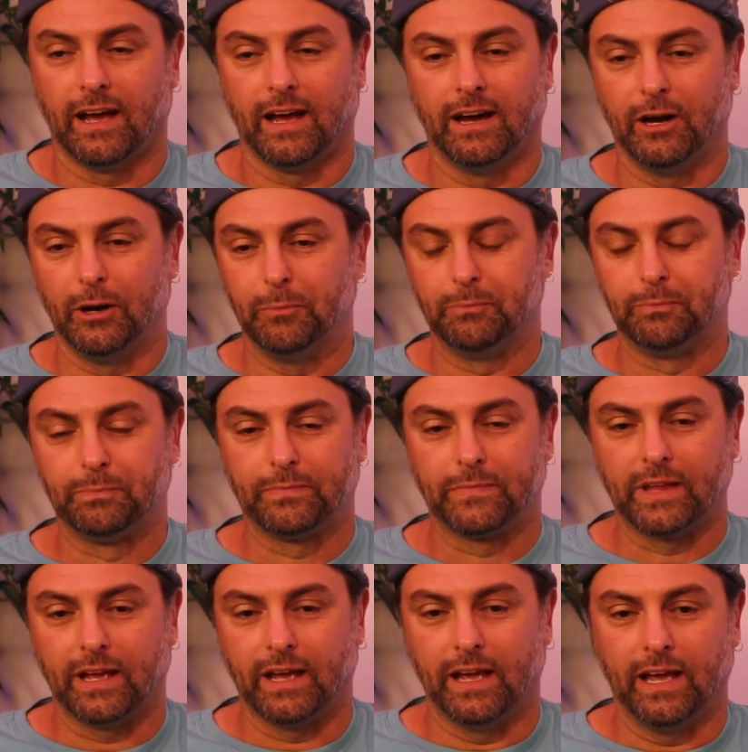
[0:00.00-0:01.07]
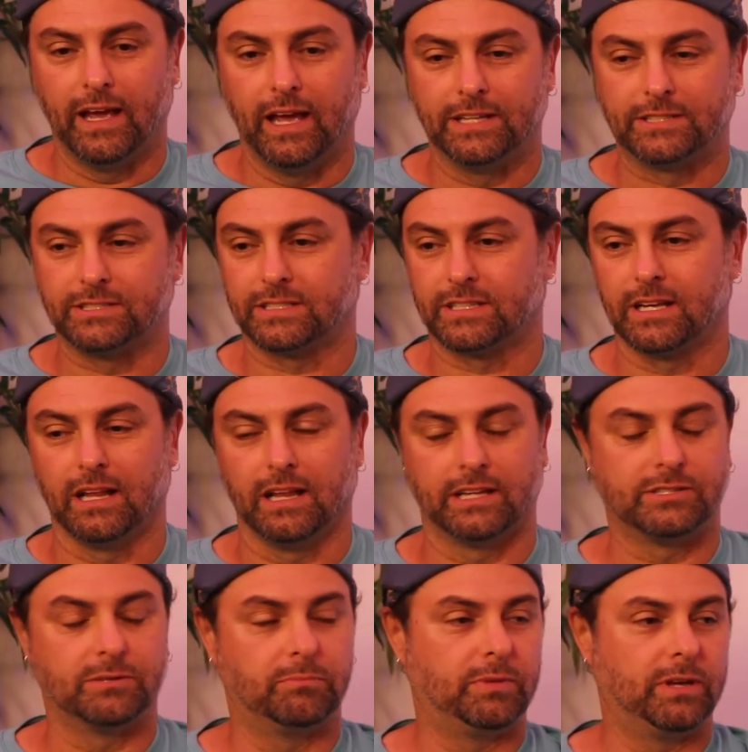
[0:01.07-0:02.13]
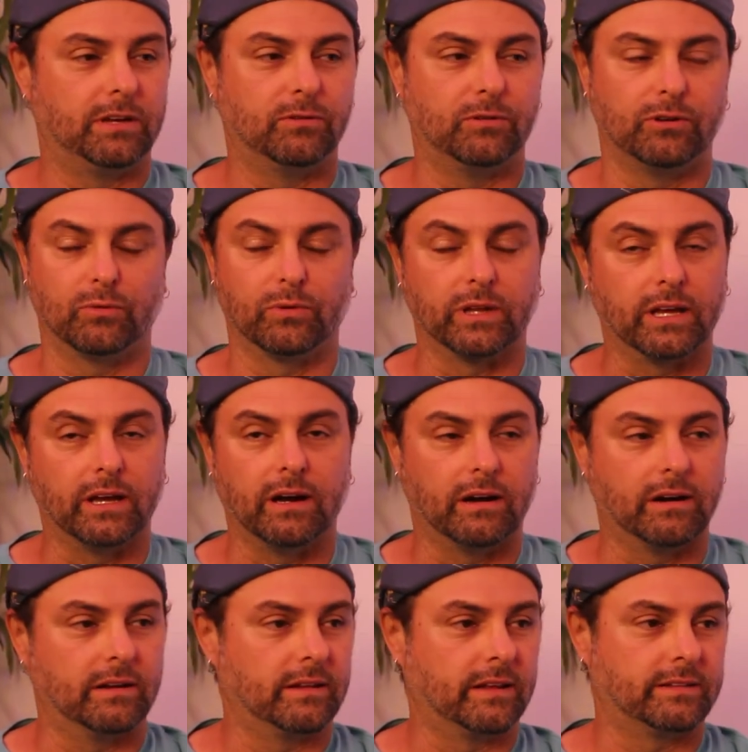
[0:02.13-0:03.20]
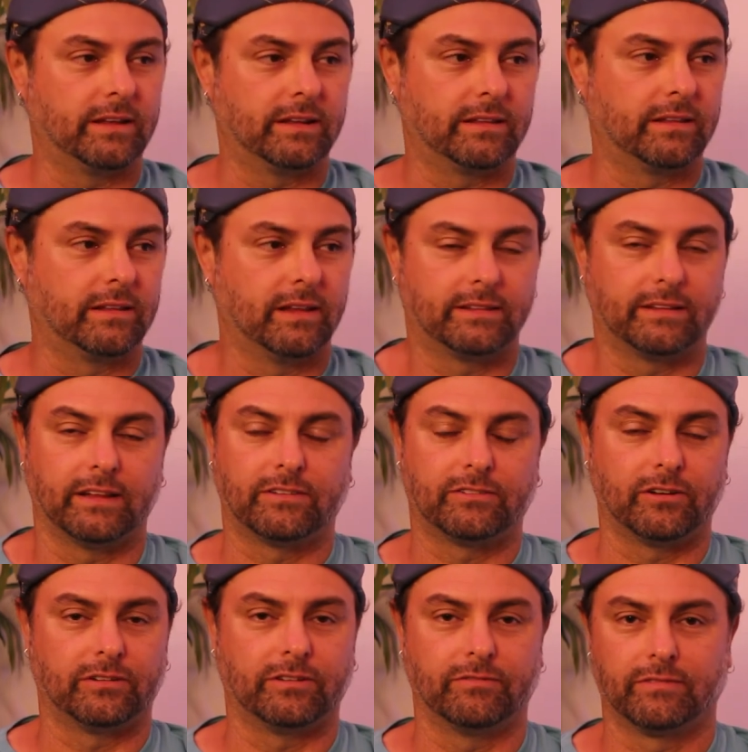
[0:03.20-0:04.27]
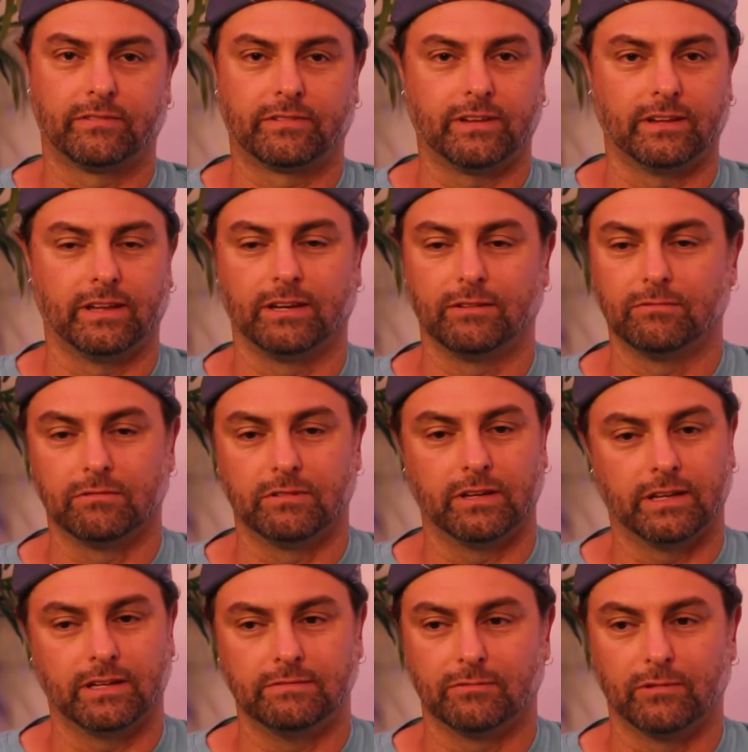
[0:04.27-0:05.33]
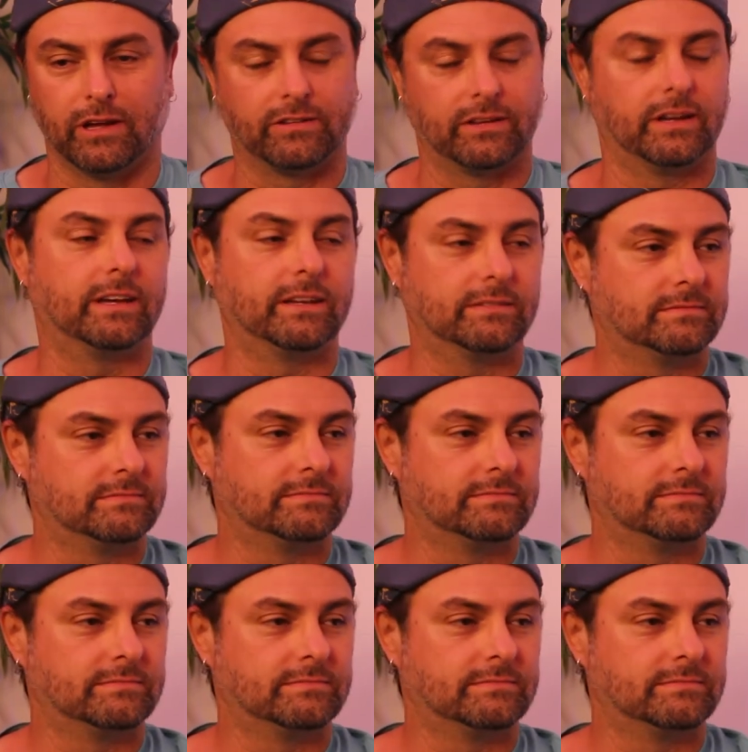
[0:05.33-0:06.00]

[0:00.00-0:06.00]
um, it's just going to let you be who you really are and let that, let that start to, to like really resonate